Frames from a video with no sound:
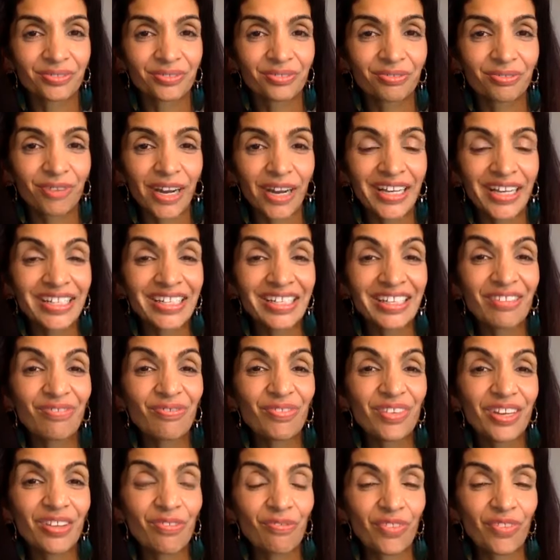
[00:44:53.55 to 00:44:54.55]
right?
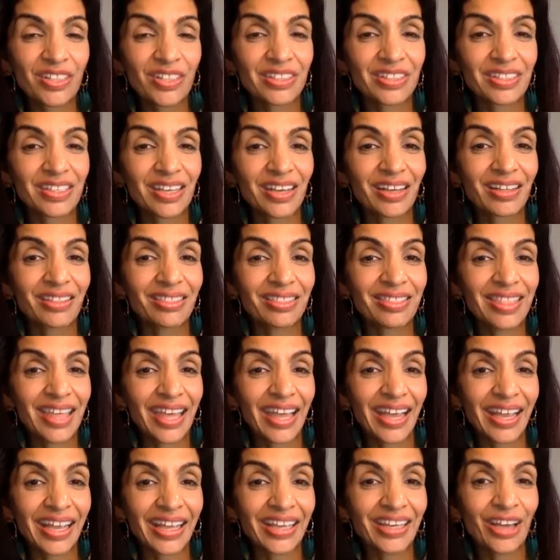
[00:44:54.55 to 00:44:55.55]
Even if it's
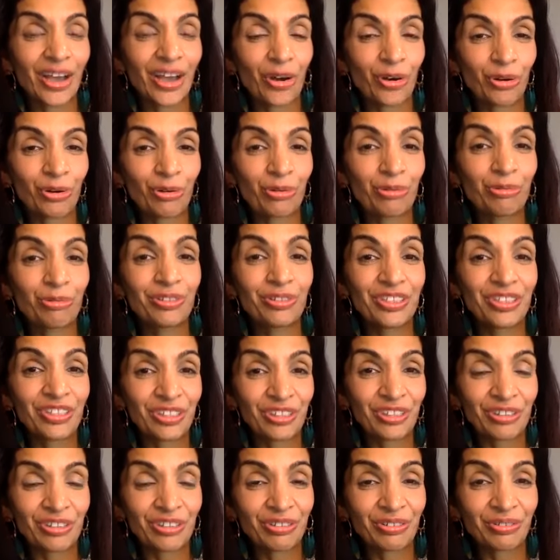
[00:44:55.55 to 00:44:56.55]
they owe
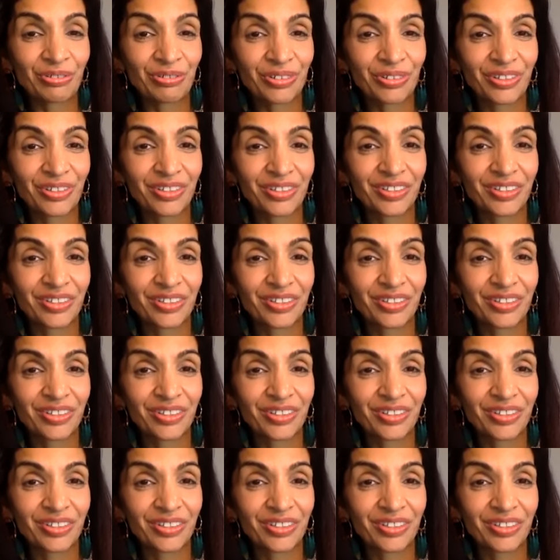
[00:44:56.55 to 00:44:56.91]
you